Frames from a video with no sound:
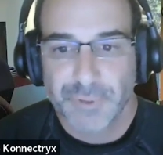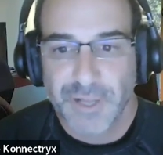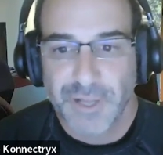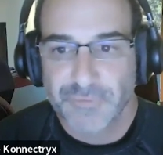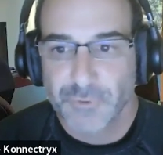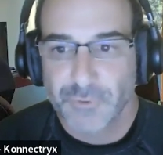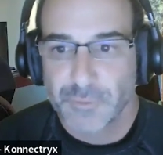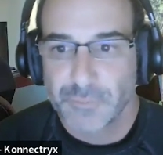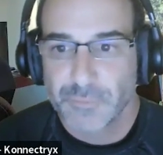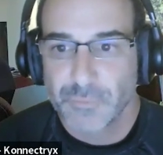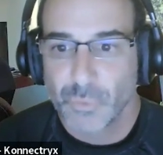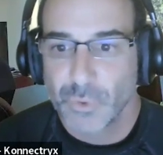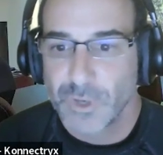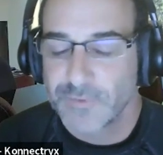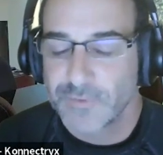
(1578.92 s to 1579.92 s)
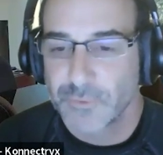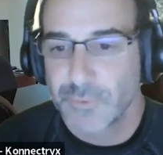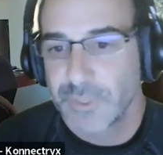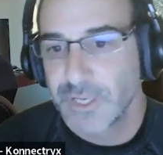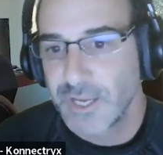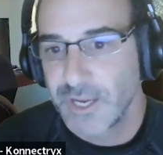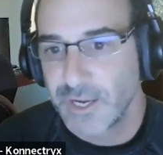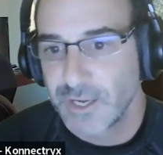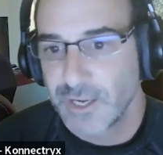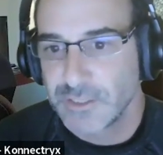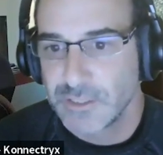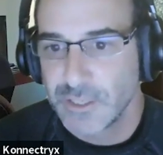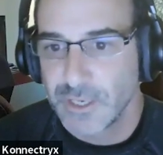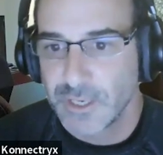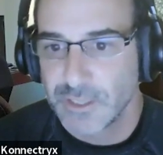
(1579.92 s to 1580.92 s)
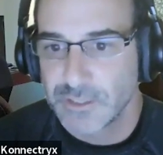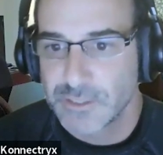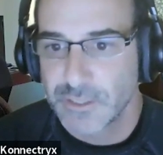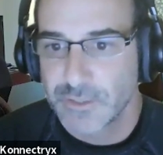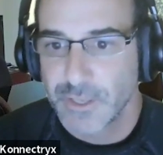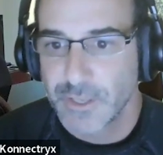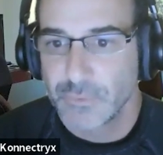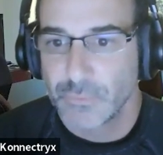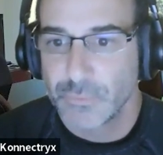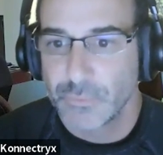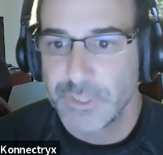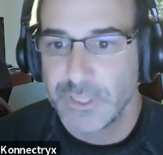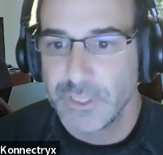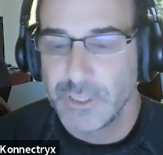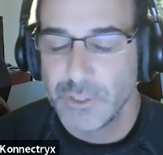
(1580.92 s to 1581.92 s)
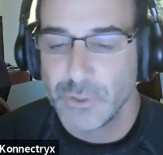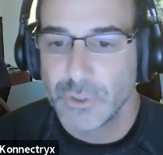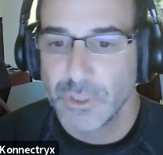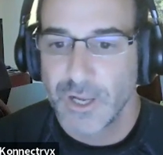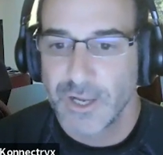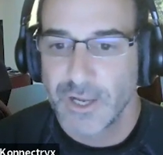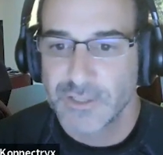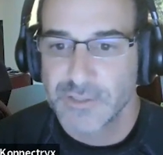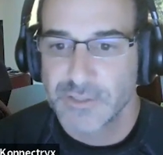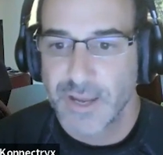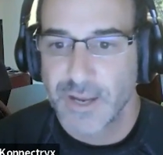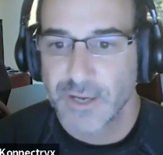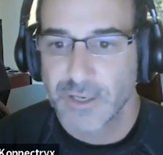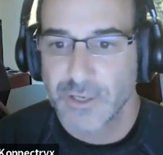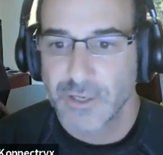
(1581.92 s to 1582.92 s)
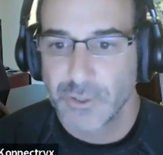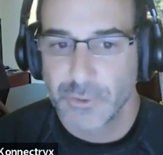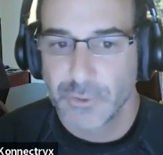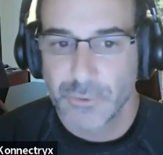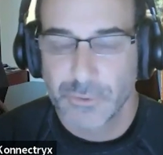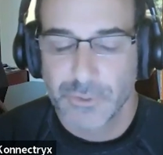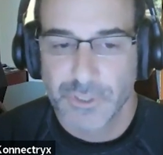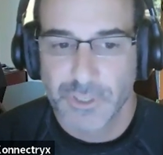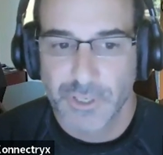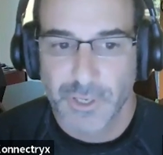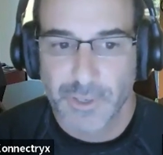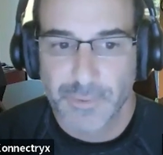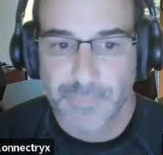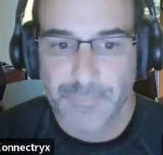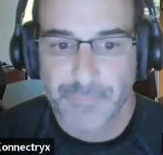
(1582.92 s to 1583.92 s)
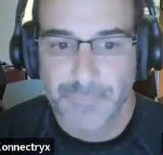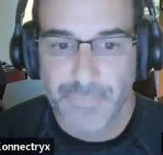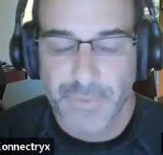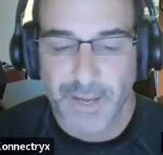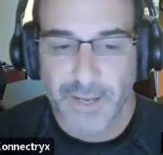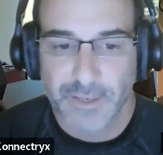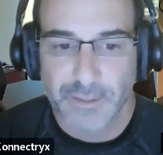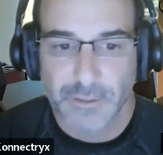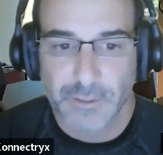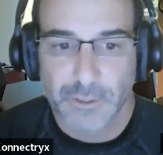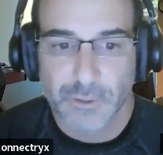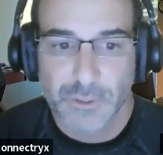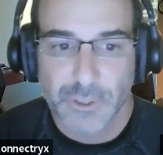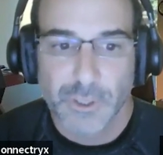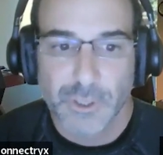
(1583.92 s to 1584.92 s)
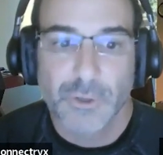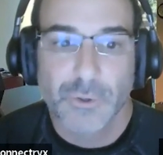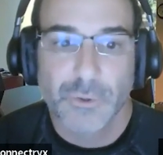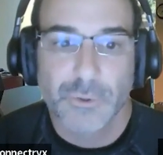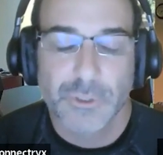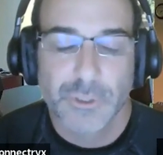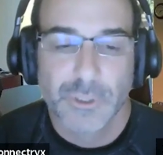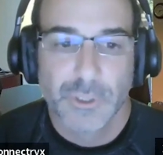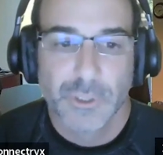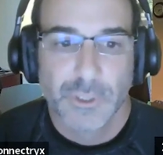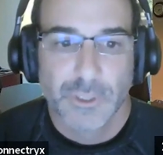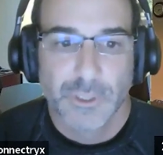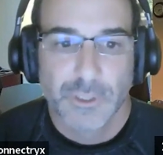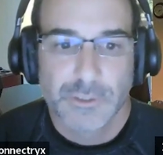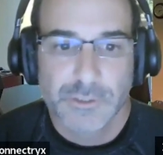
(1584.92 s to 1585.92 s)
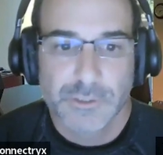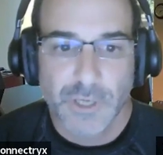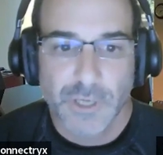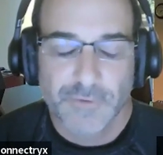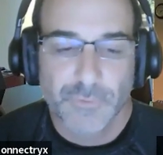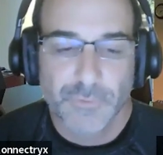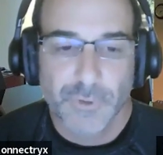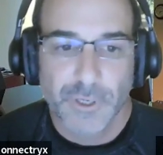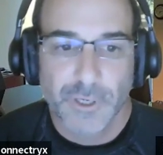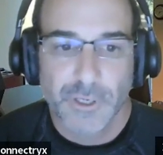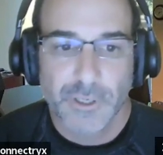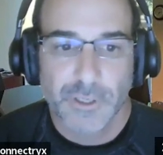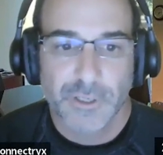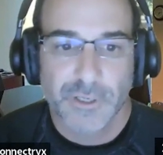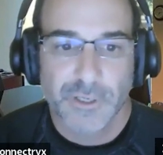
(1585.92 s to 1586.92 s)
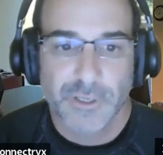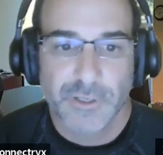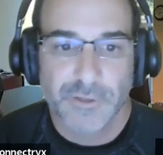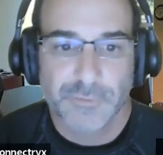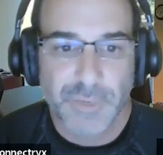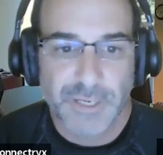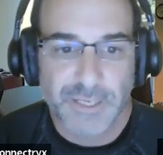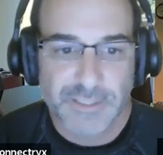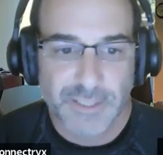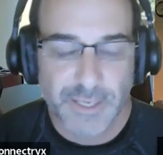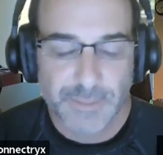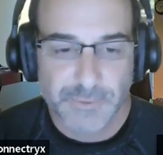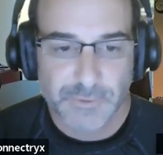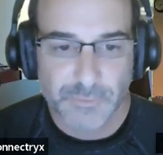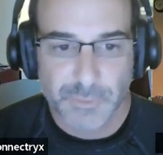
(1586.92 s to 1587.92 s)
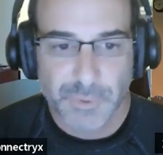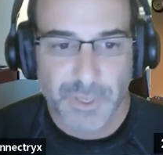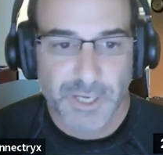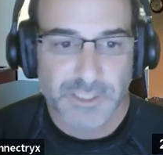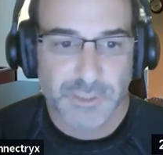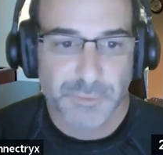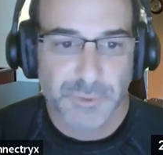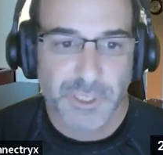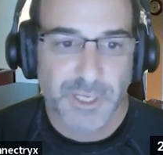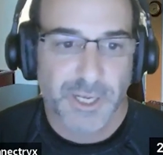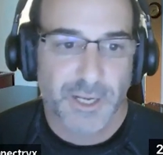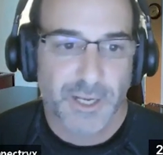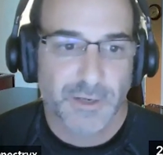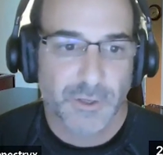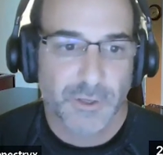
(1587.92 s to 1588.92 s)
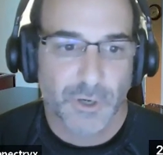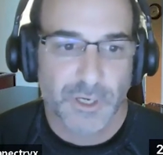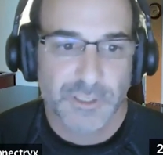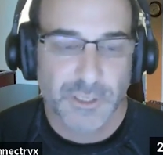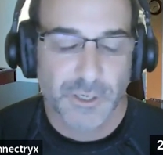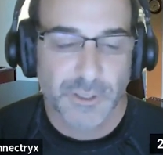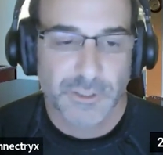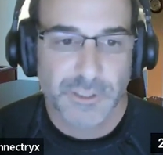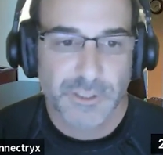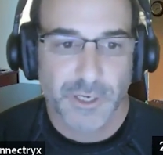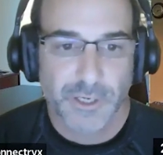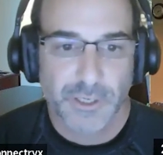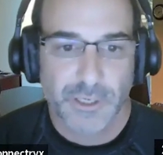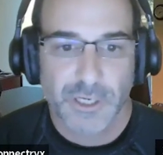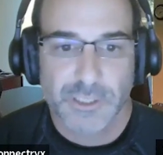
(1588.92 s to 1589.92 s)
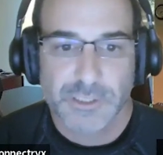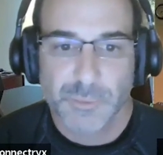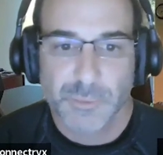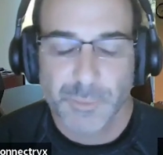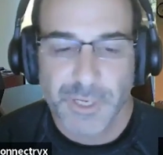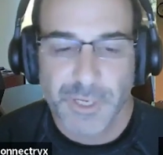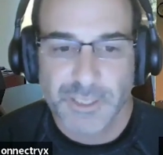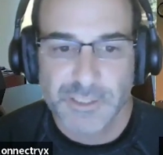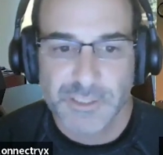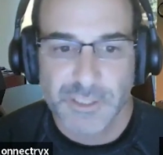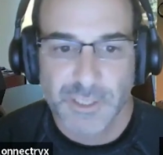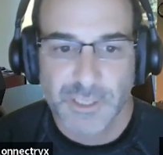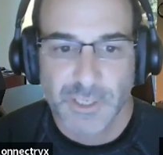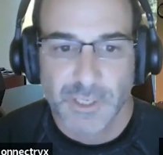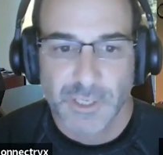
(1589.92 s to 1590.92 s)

platform wherever we can, and to then reutilize that code, that low code software, as many times as we possibly can across our entire customer base.